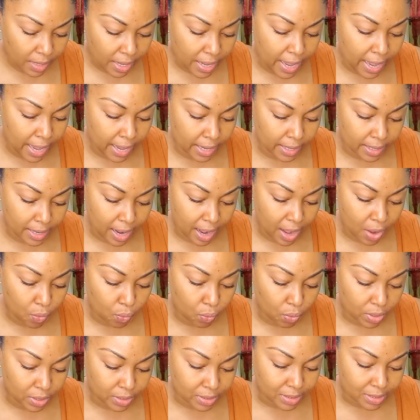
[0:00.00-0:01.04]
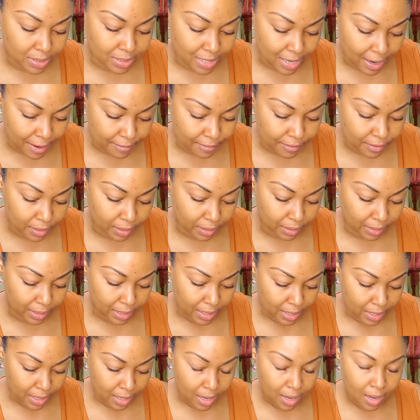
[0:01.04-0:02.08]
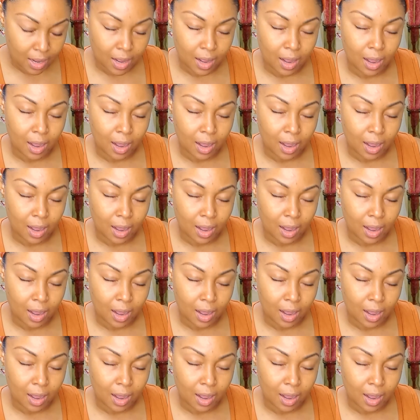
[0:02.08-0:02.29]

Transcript: And I would definitely